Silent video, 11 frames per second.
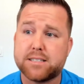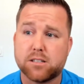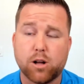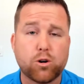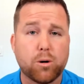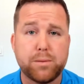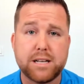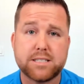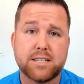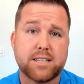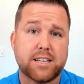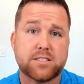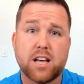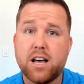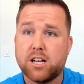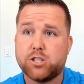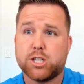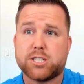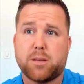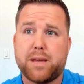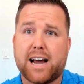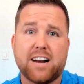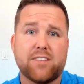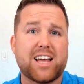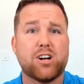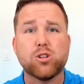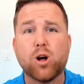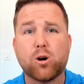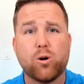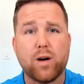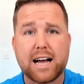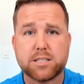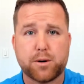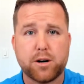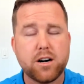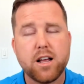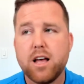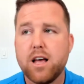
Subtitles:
local businesses just to be kind of like a local expert